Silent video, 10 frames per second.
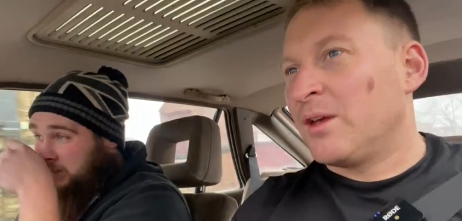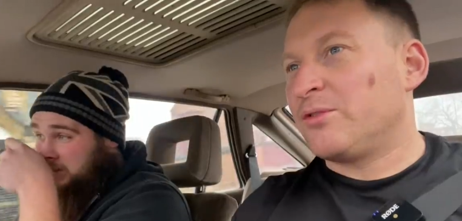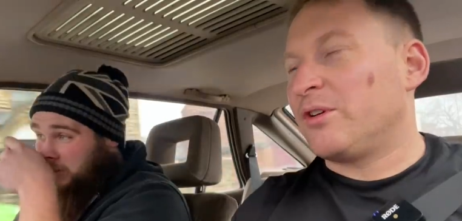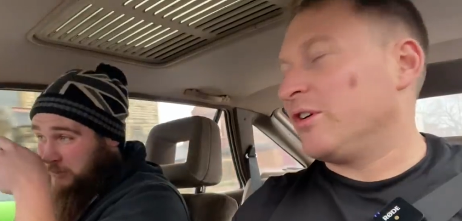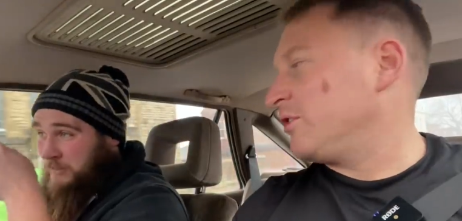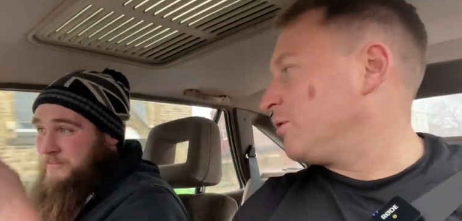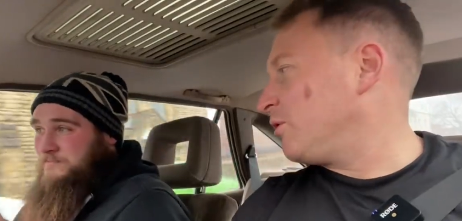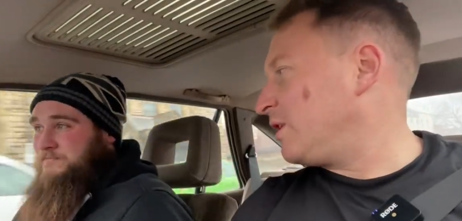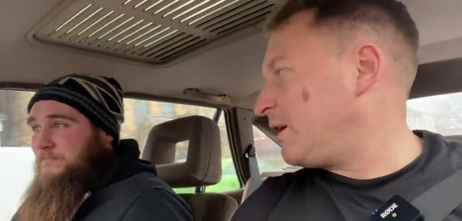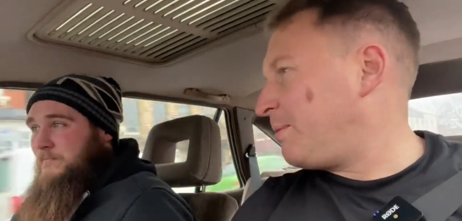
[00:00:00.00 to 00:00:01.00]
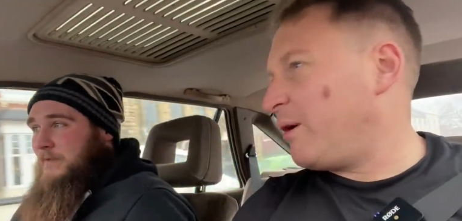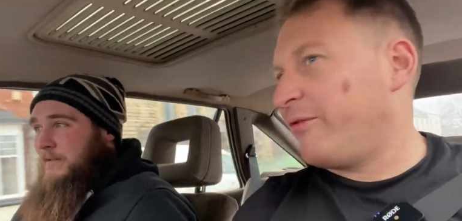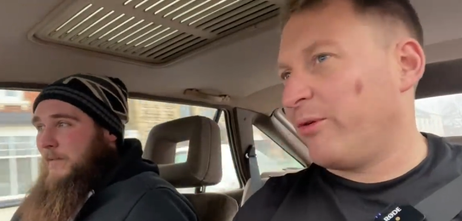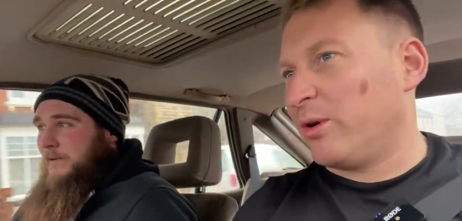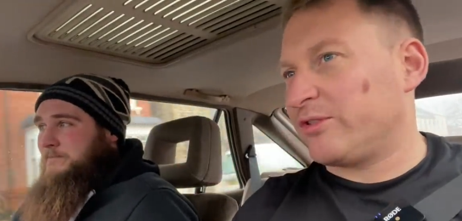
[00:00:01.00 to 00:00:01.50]
Speaker 1: So you're going to go to like
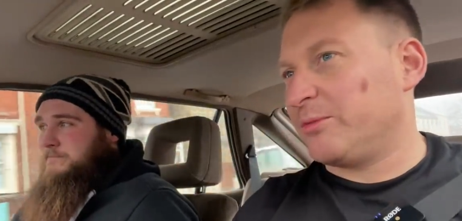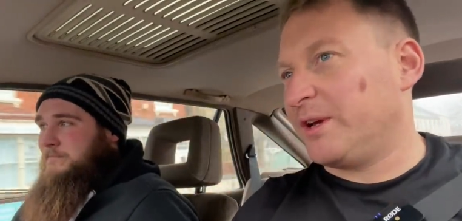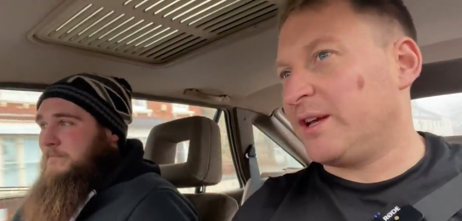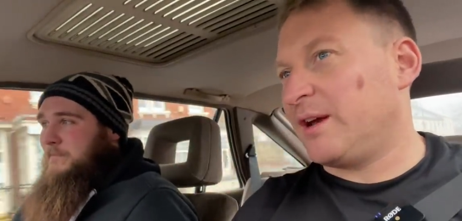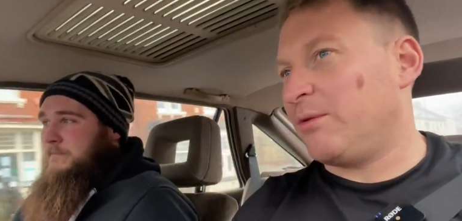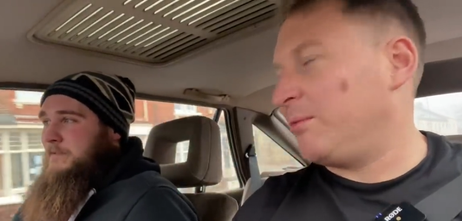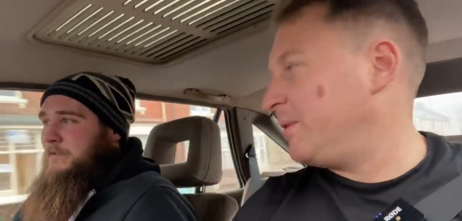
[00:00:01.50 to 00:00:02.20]
Powerflow or something and get one